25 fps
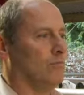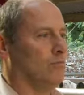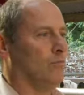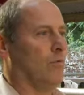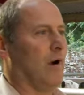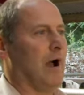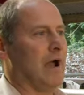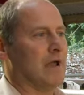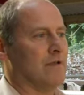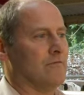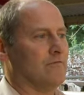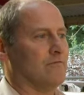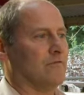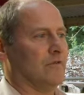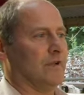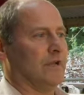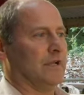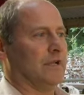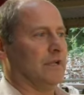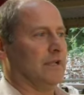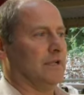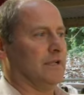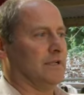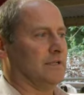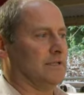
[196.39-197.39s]
White
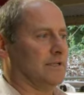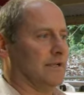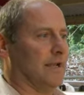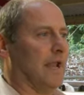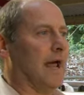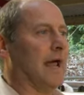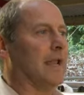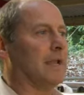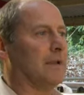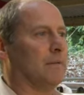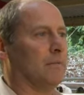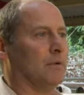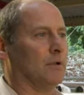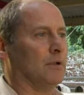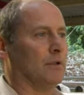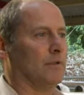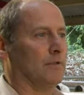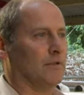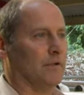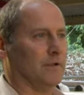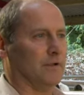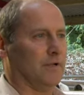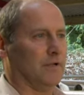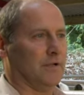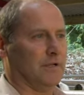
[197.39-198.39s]
veal is an animal
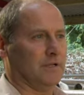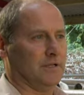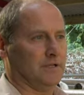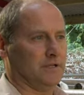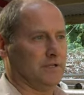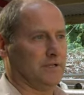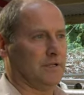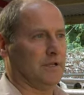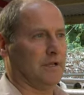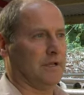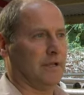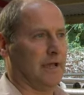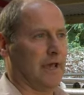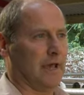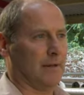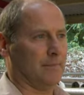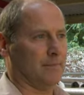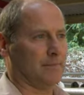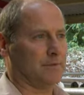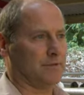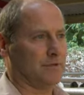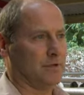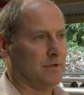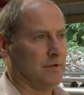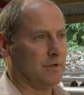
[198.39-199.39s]
that is
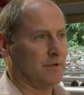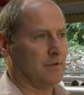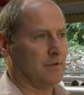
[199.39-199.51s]
kept